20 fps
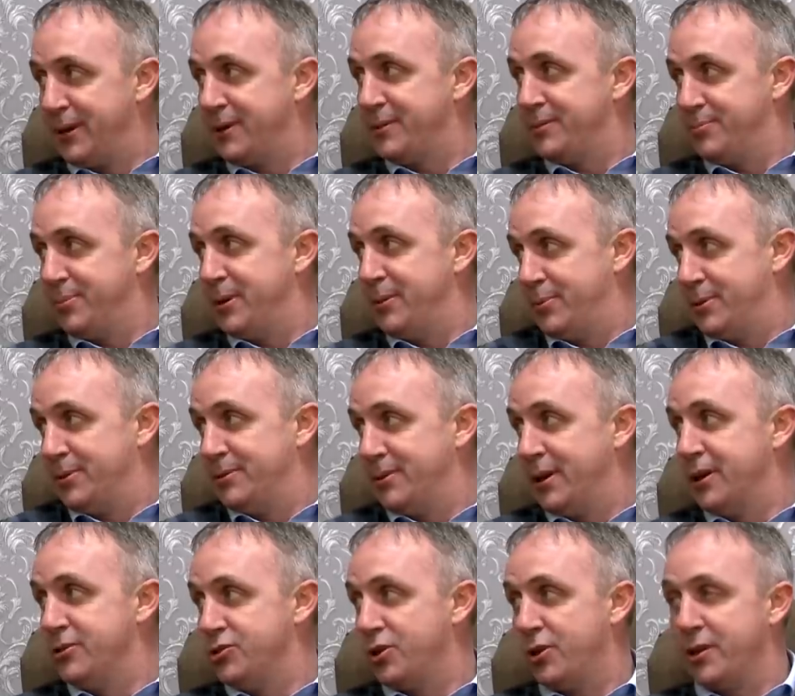make people
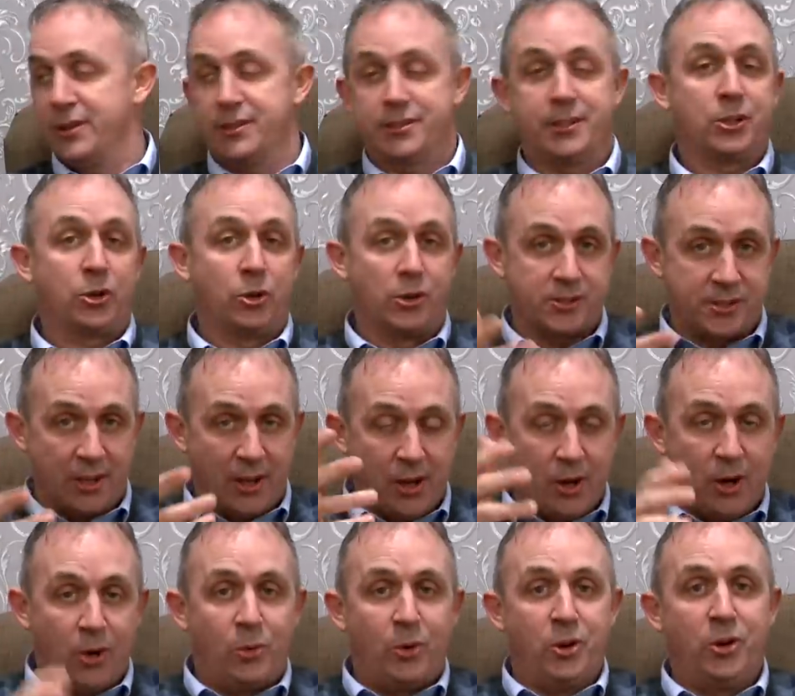enjoy it. And of course,
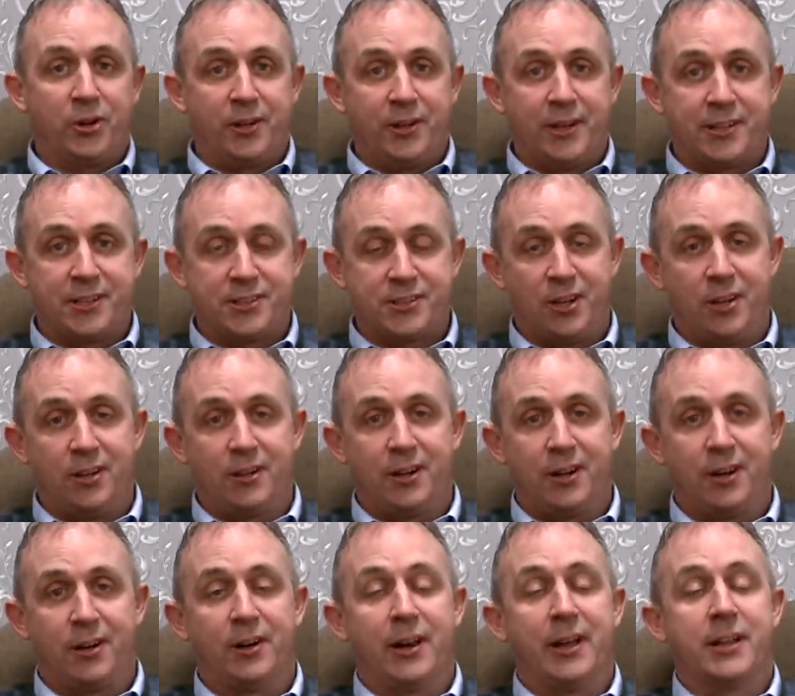we're looking at a song
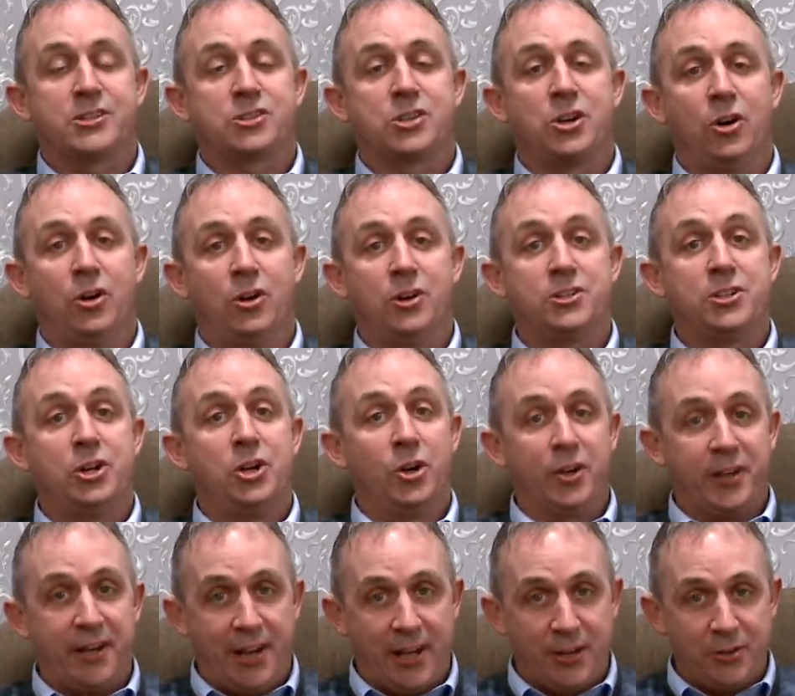here. It's called
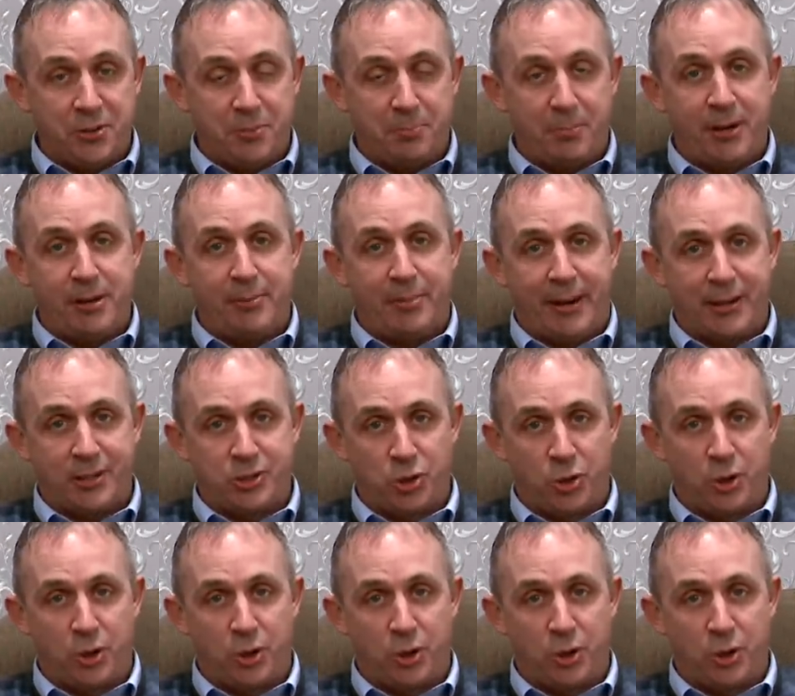Looking Out My Back